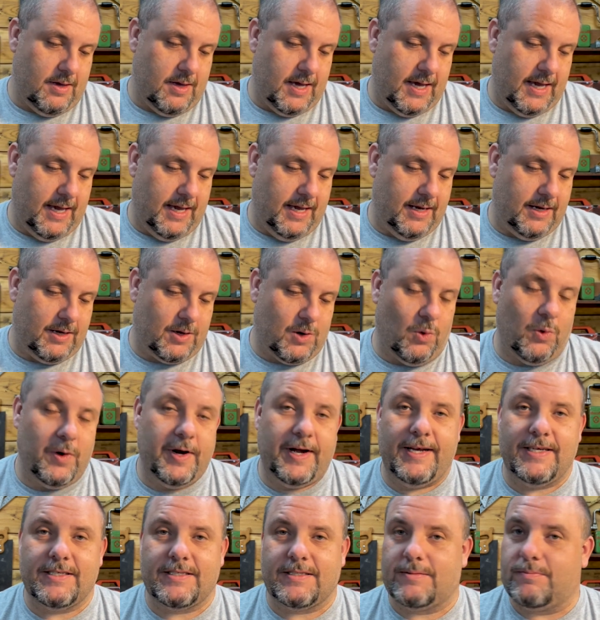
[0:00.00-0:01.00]
And
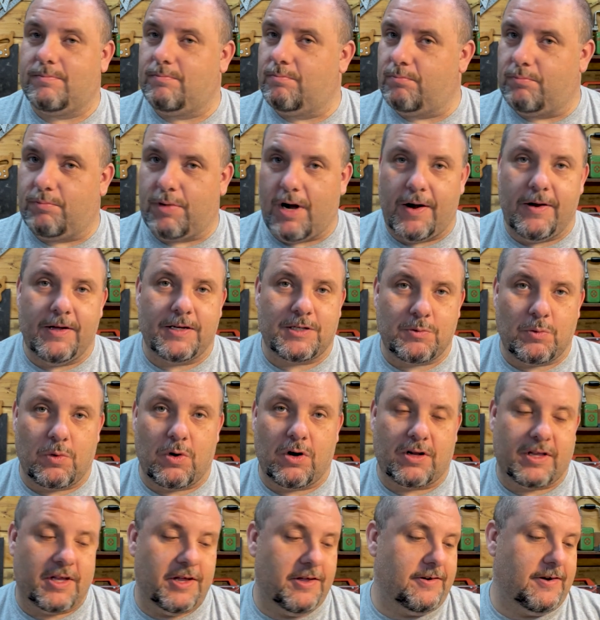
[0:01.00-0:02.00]
Corey just brought it to
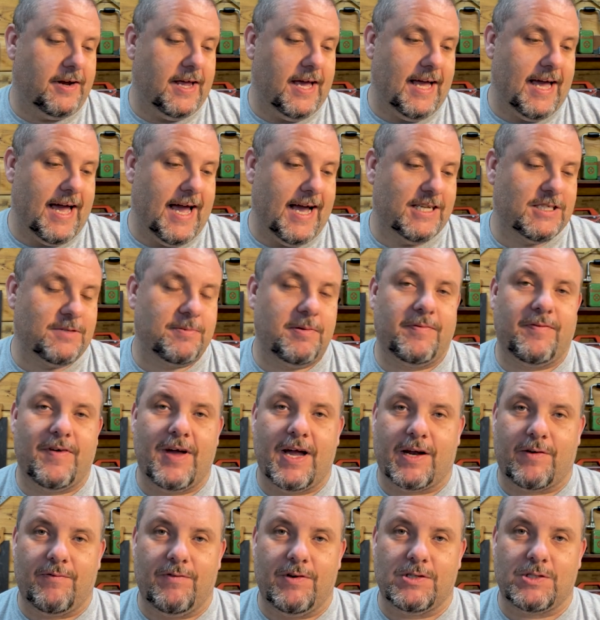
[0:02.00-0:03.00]
work the other day, asked me if
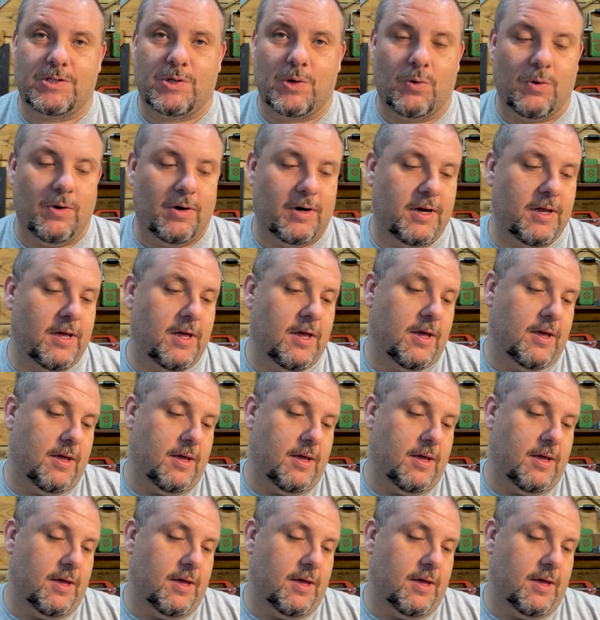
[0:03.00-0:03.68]
I could restore it,